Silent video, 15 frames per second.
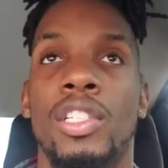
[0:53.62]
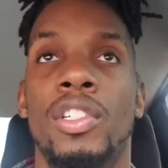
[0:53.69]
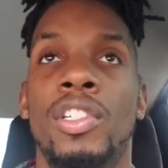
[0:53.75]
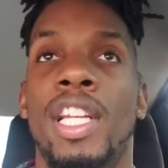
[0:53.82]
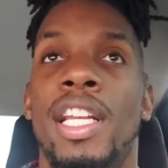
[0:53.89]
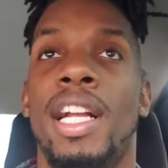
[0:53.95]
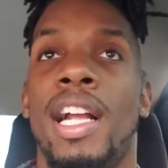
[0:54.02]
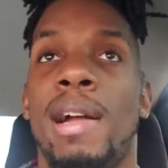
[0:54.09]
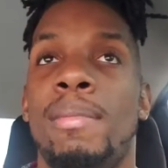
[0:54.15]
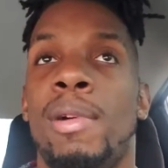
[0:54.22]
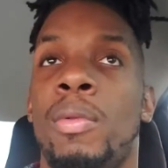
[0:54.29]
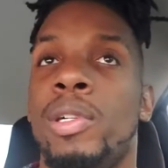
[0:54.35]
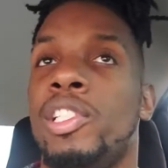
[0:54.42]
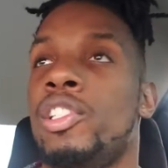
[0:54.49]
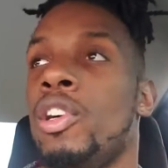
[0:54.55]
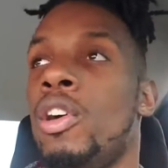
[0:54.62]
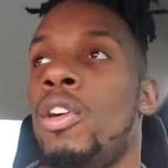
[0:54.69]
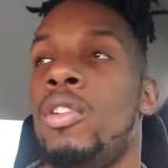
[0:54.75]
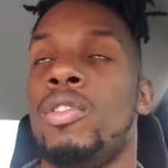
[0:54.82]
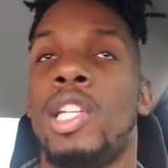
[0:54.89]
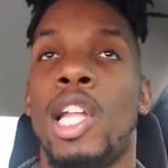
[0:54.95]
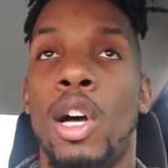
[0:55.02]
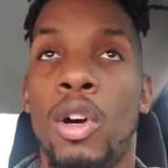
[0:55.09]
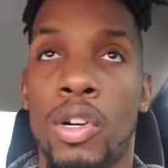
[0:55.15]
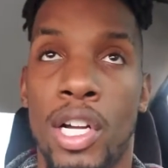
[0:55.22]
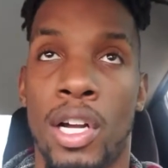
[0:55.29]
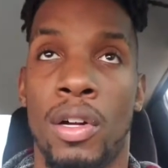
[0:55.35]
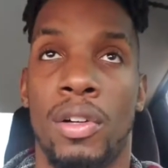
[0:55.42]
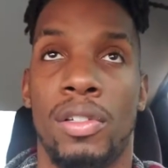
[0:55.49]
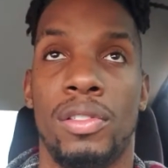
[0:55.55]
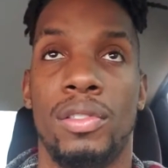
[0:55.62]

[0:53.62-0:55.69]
you need to come up with your own logo.